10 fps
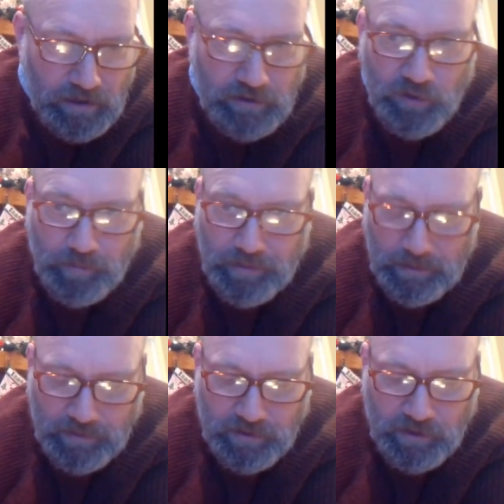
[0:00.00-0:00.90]
You should be
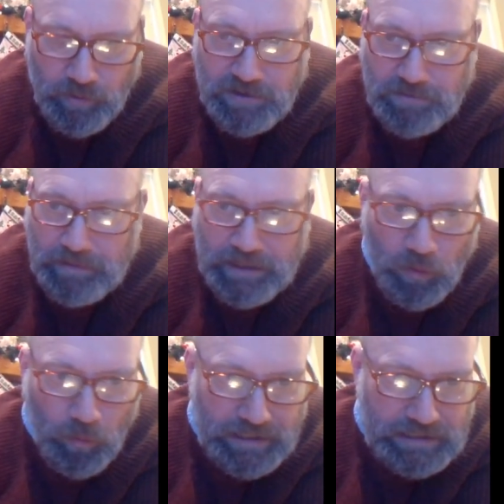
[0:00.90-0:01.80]
able to
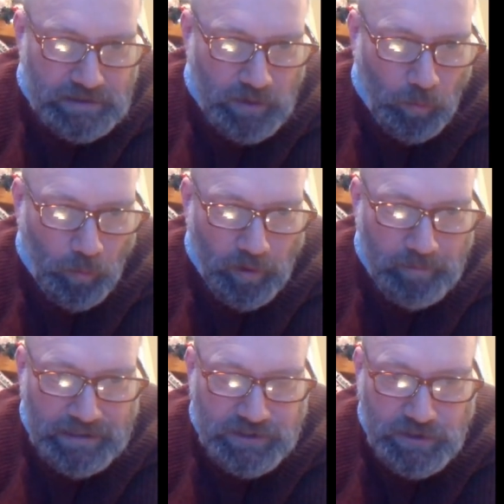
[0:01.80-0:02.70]
explain what is the War
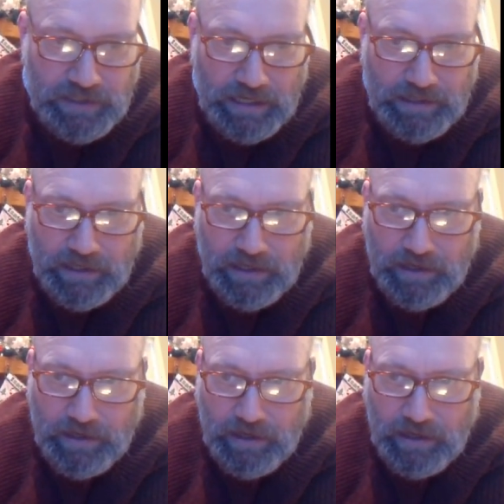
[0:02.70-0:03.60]
Measures Act
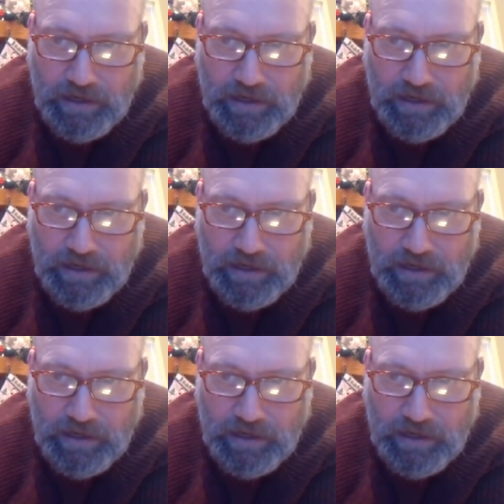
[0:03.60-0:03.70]
and